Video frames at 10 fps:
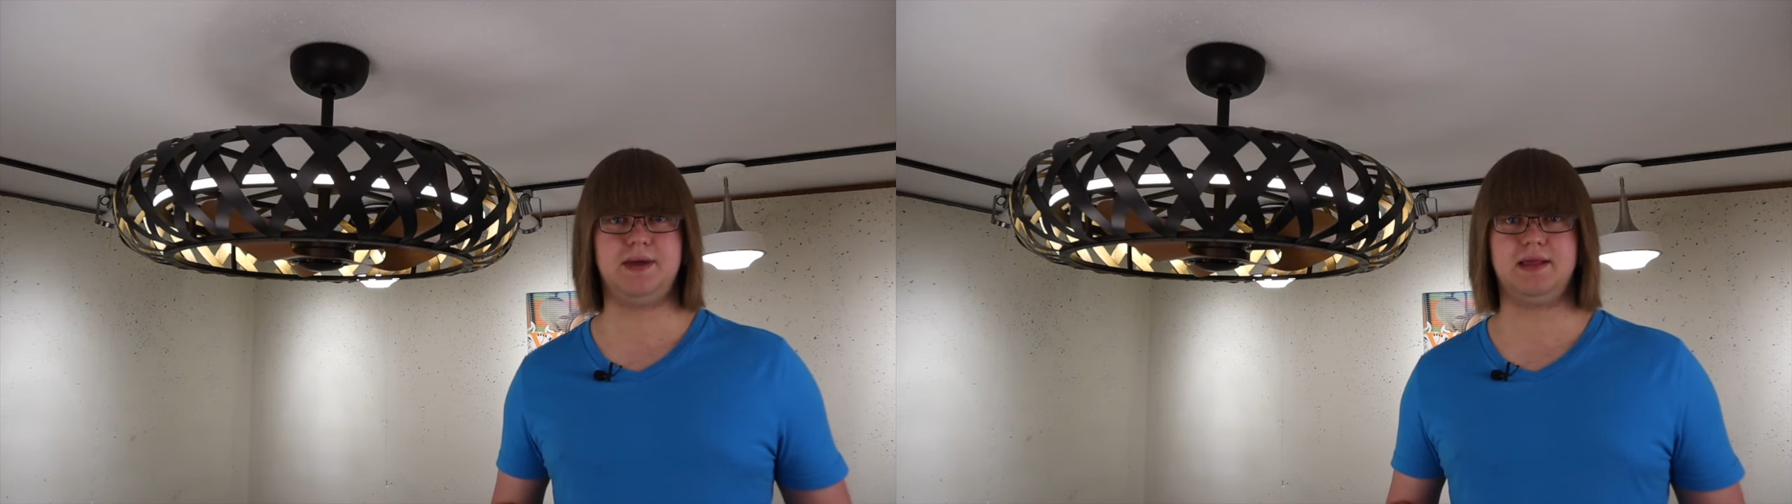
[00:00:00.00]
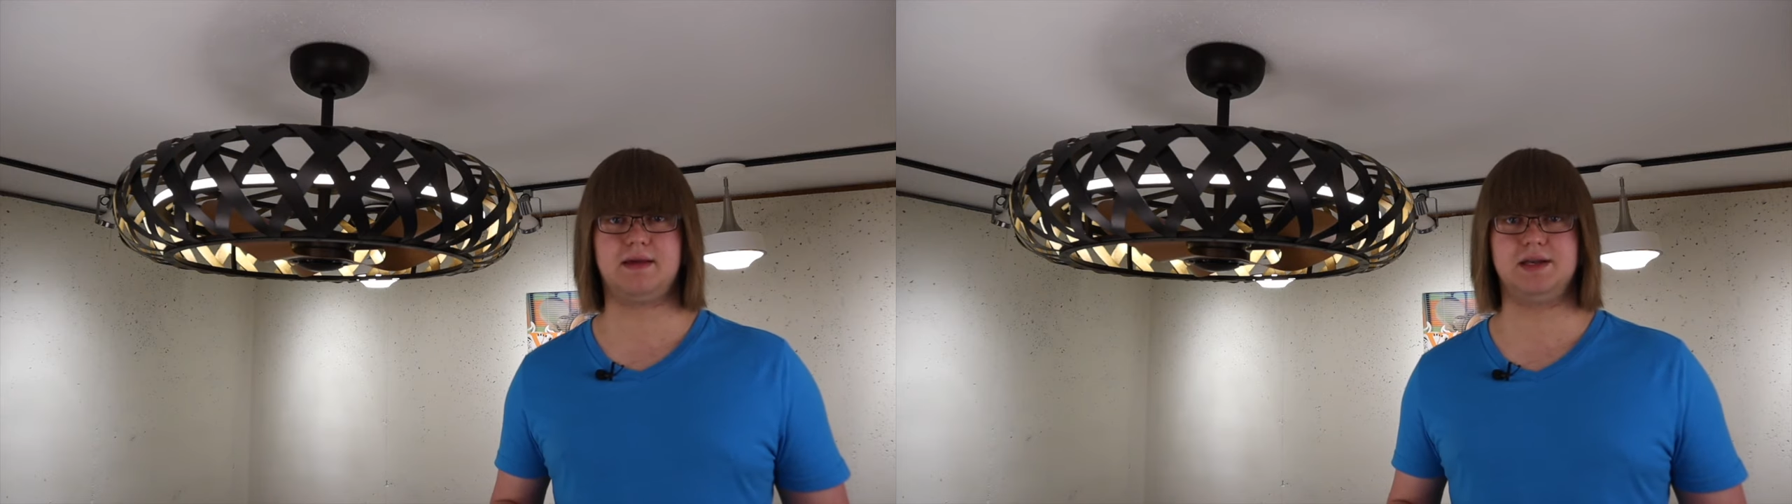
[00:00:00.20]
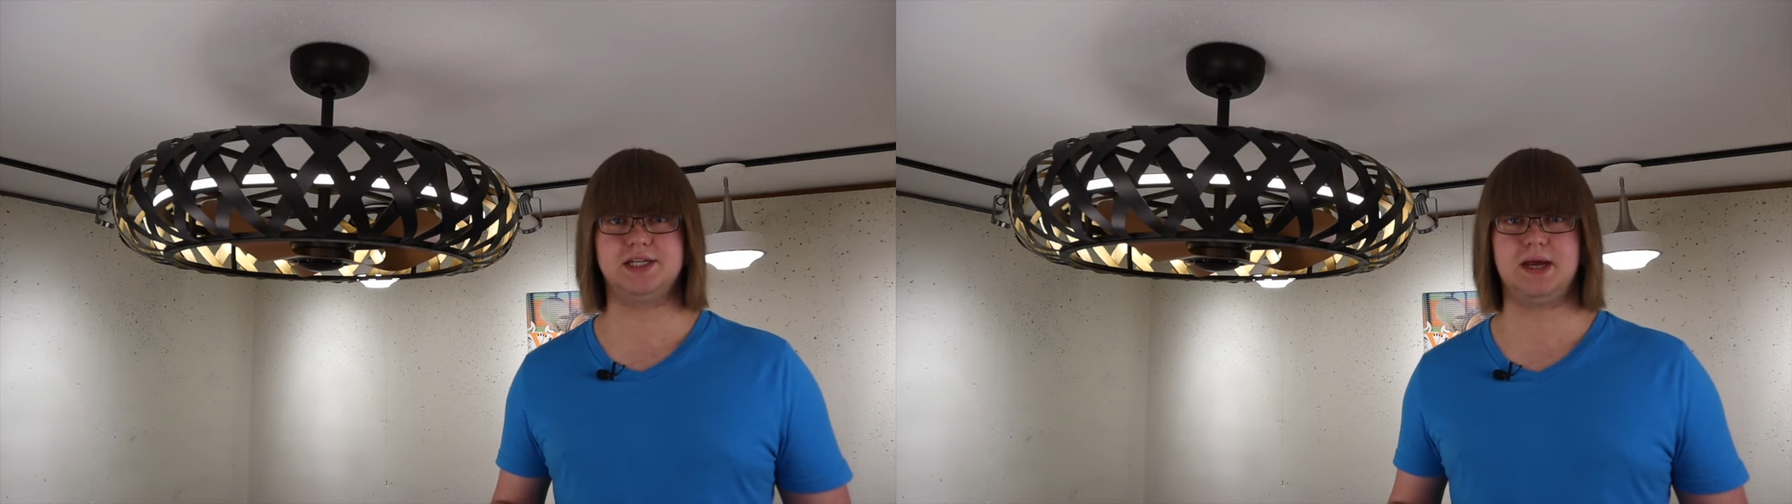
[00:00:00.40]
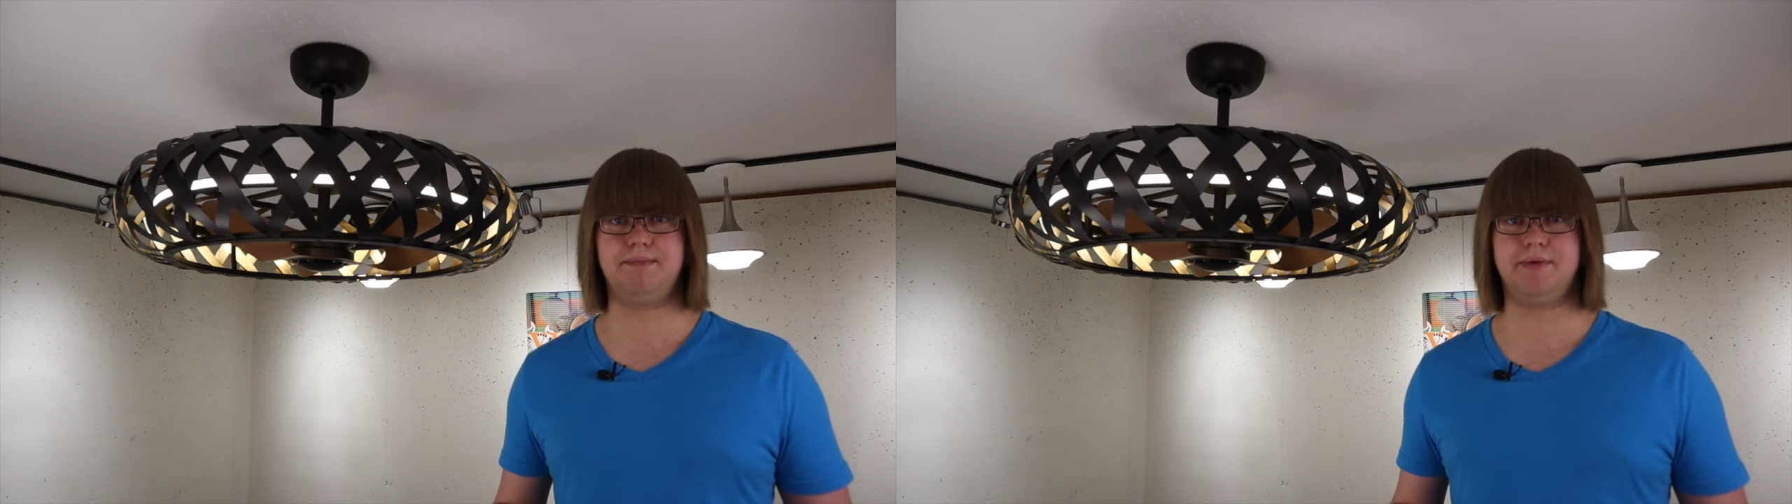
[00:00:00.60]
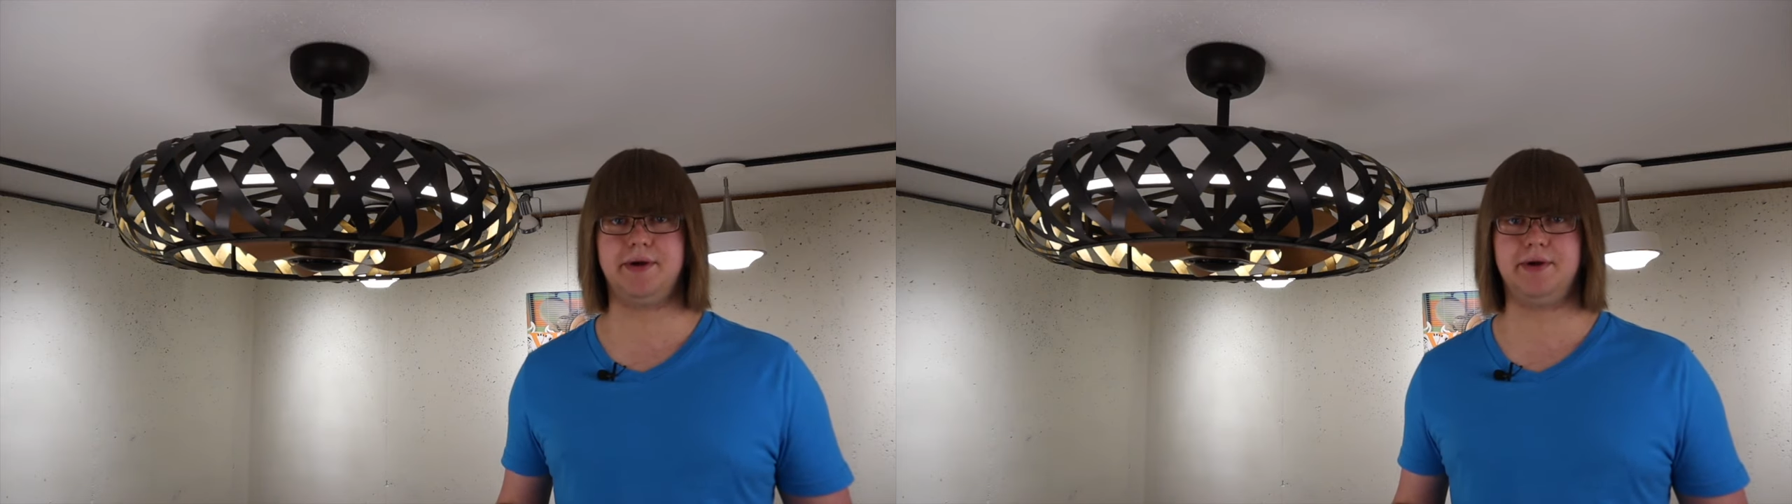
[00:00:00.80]
meets
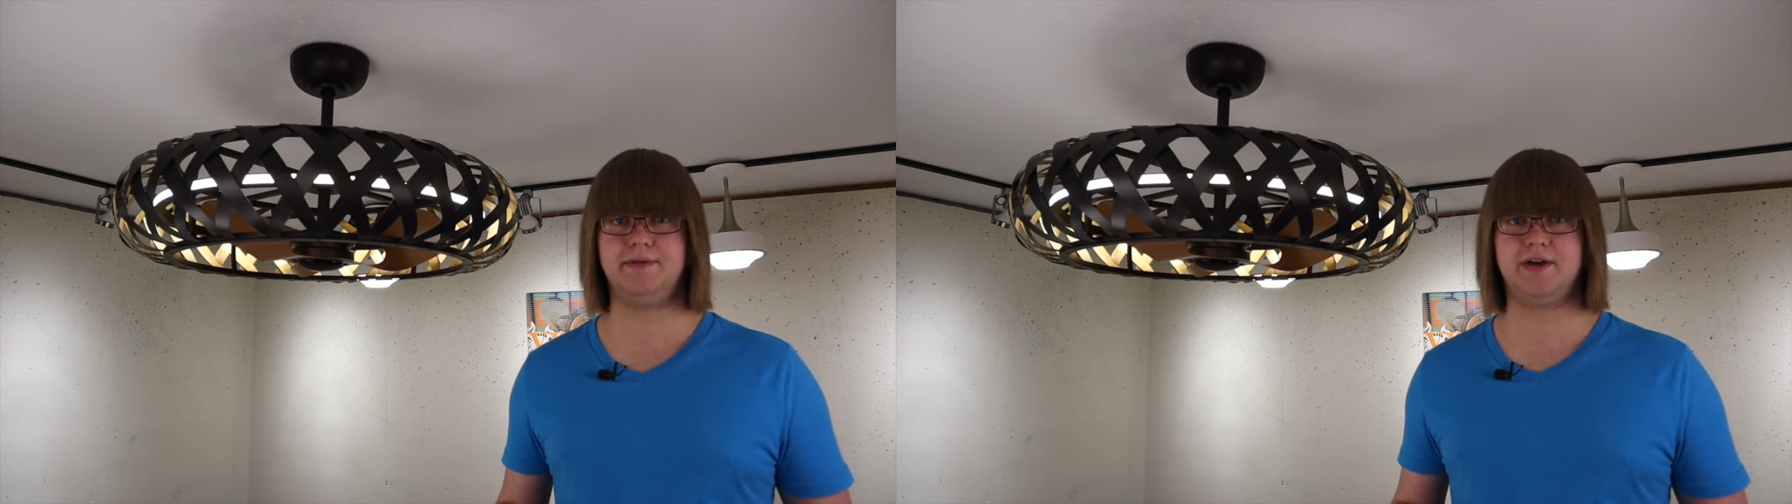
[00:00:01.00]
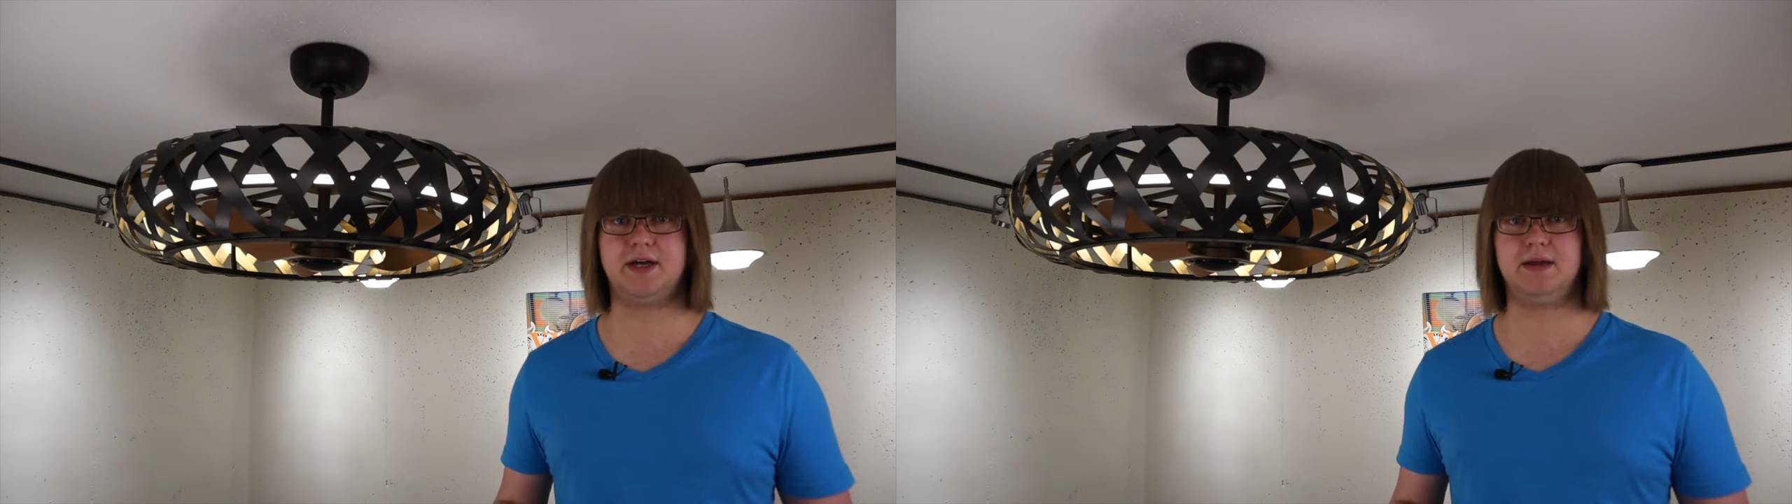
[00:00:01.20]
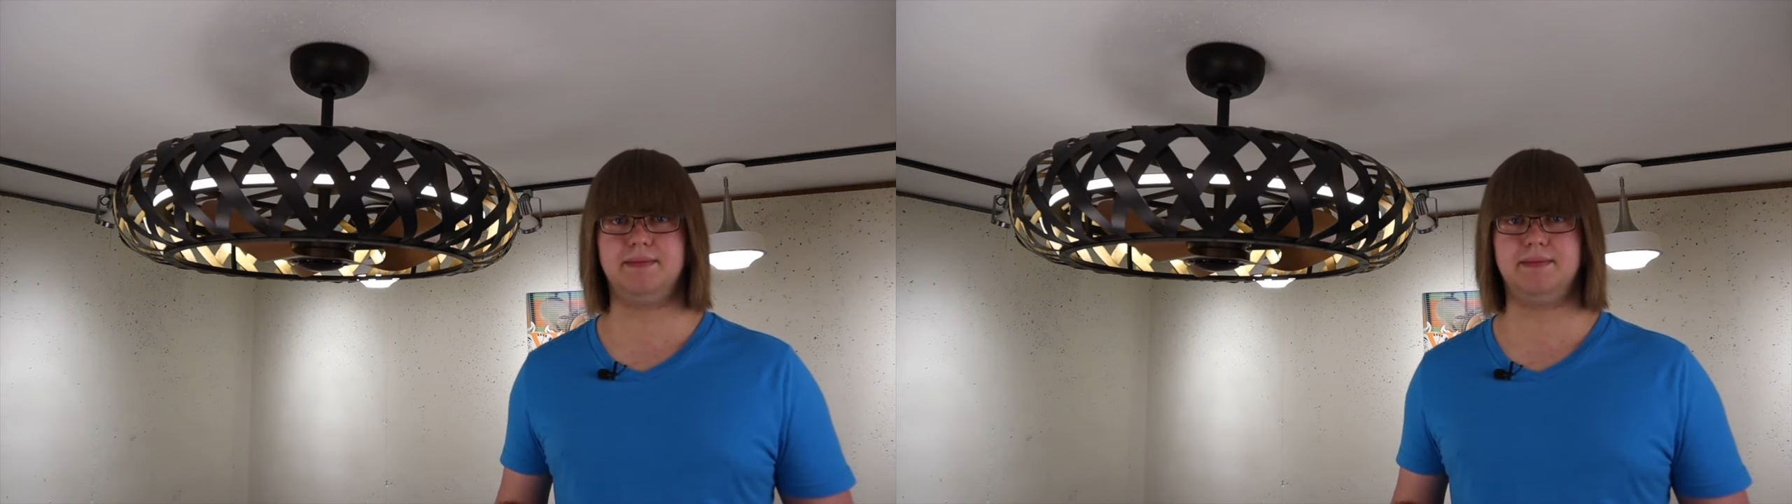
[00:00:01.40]
contemporary vibe.